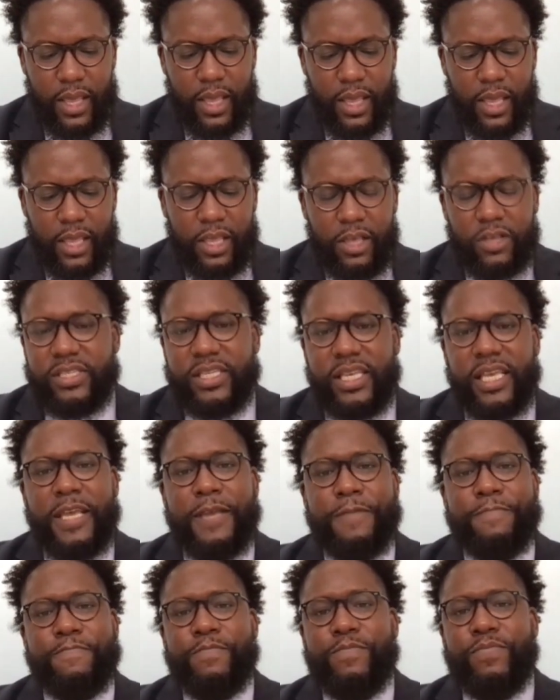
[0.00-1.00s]
You
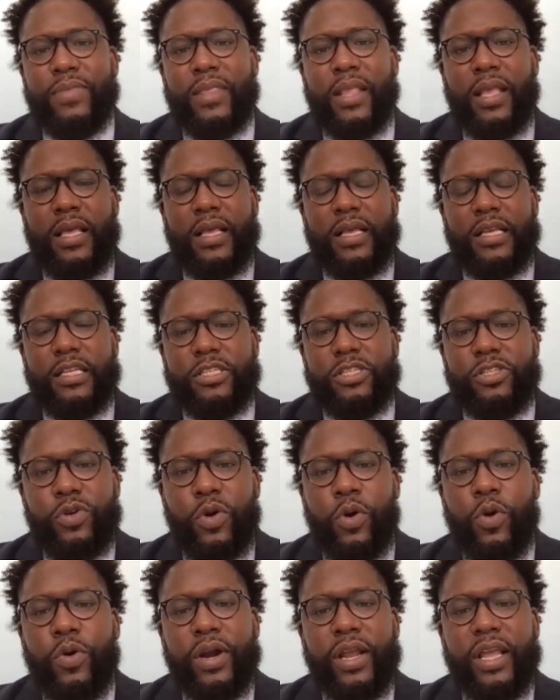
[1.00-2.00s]
see,
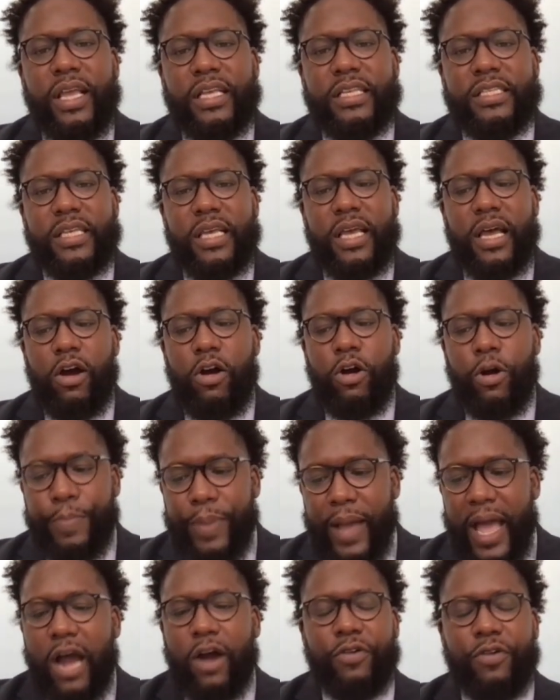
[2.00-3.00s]
stories are
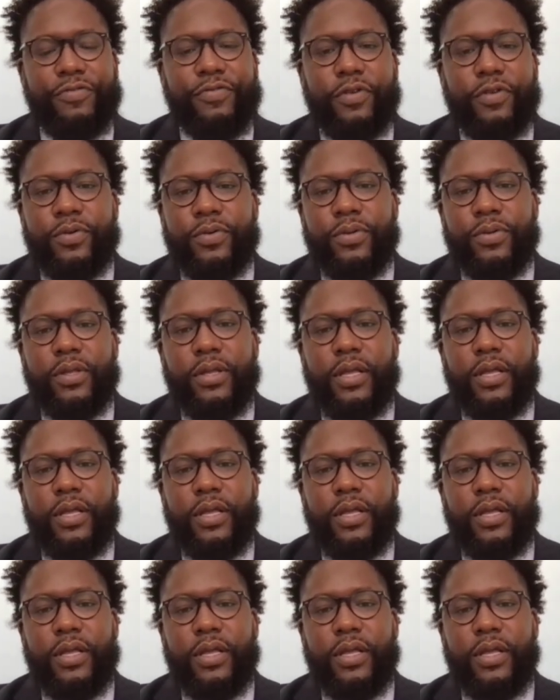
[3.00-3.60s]
powerful